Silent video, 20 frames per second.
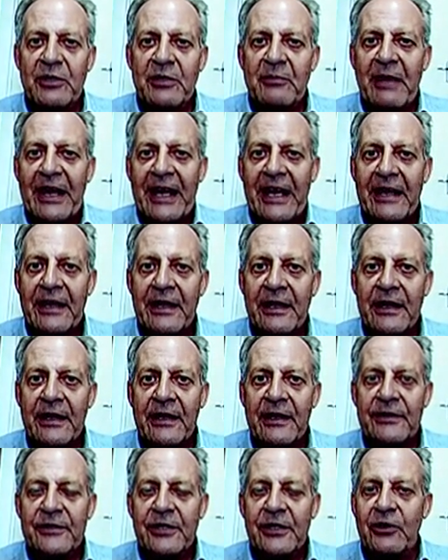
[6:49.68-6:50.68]
So you either
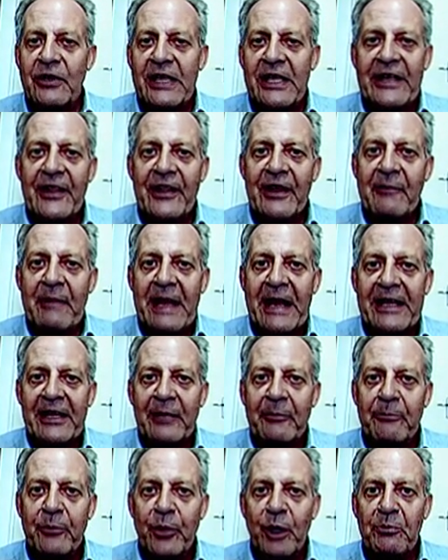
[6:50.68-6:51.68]
make a proper
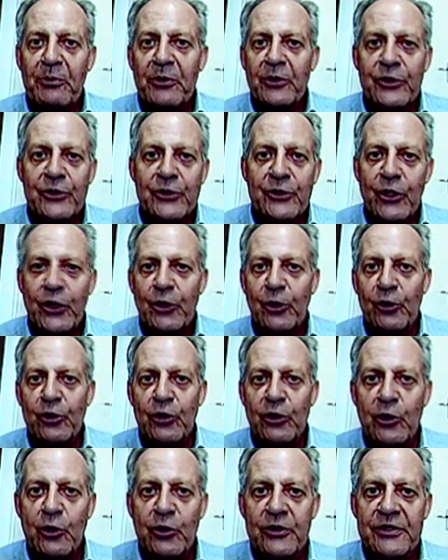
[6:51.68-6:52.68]
return or you lose
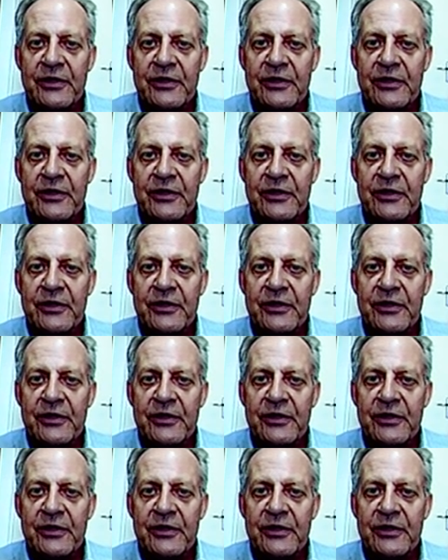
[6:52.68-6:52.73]
everything.